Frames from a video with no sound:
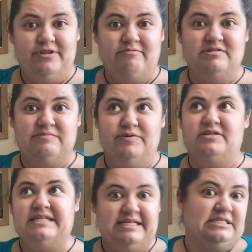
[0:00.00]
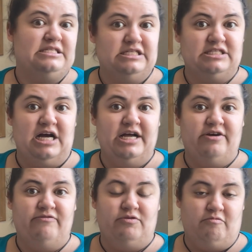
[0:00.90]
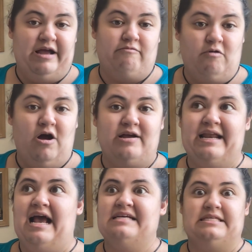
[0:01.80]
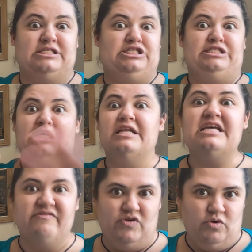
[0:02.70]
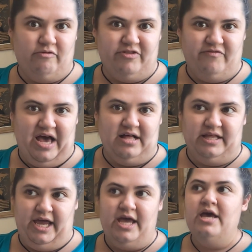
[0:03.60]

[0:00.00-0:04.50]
that was built into the side of the Red Rock and has a stunning view of the valley.